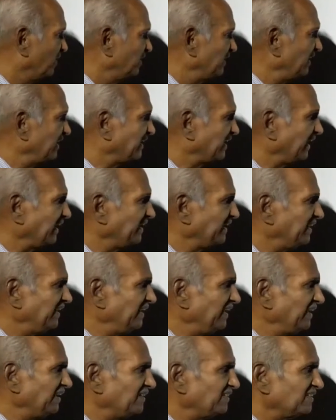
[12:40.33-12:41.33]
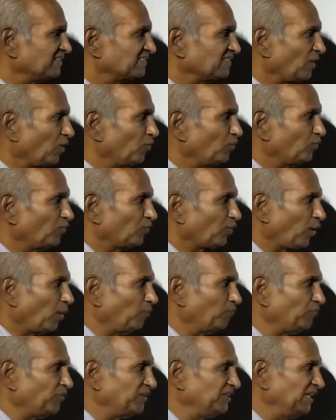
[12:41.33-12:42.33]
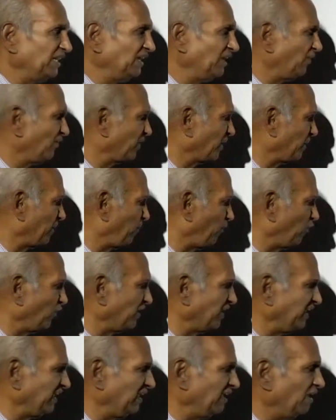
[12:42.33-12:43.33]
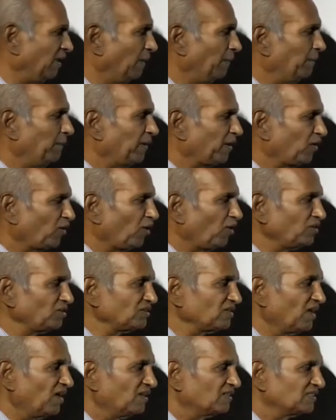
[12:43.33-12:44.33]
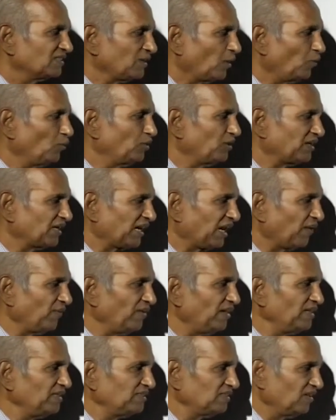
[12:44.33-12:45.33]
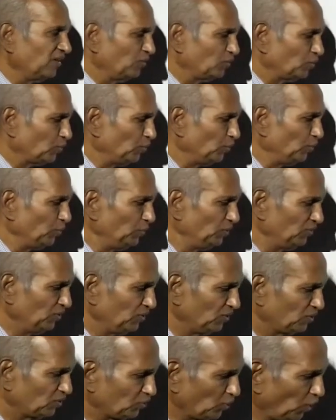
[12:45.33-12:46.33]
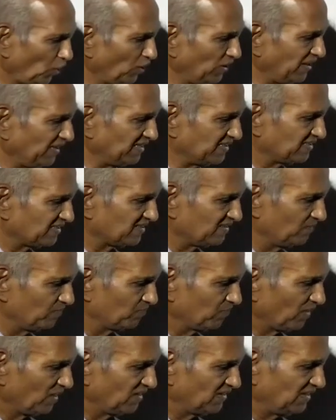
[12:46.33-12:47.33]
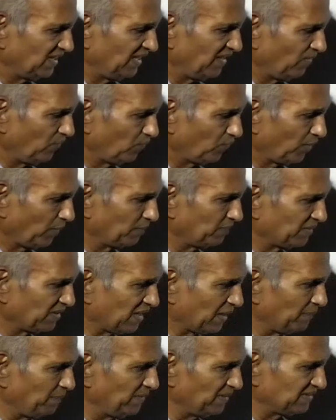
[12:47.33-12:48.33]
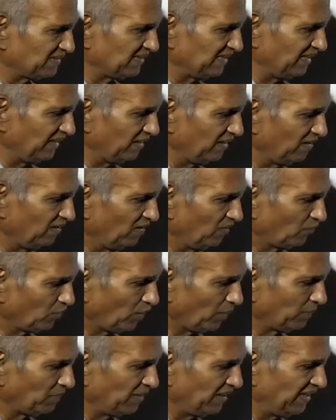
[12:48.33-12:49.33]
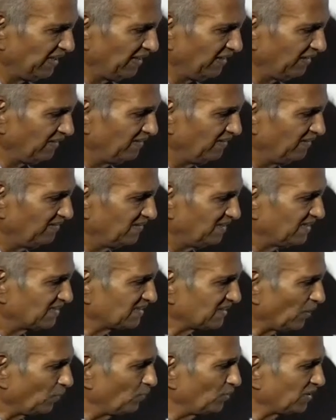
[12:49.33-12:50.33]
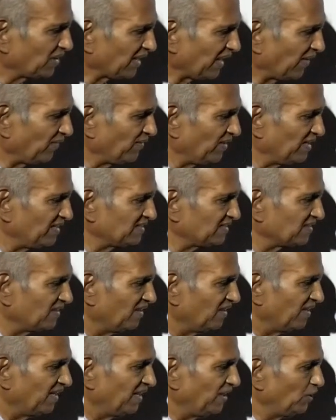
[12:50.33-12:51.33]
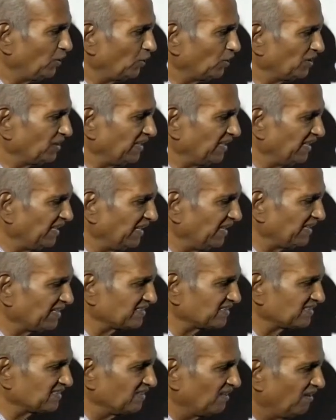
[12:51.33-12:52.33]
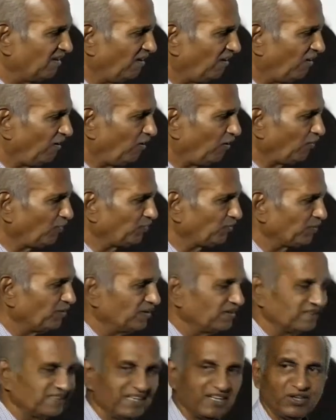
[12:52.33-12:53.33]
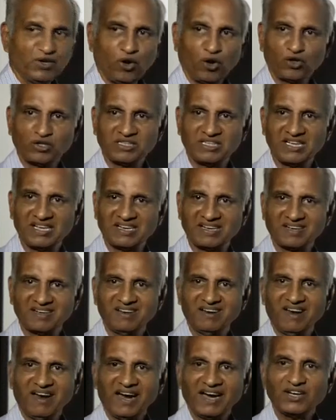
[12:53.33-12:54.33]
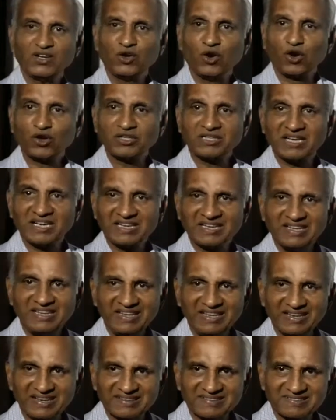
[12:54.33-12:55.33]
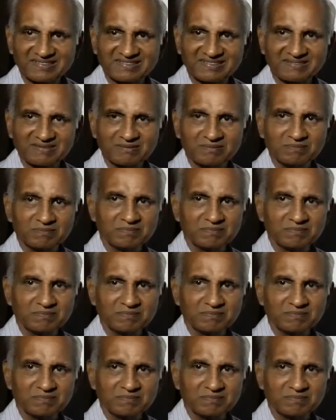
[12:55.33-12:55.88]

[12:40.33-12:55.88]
He can hear the sound from within our body because sound travels through solids. See, from drum is here. From here, the sound travels into the ears of the doctor and doctor hears.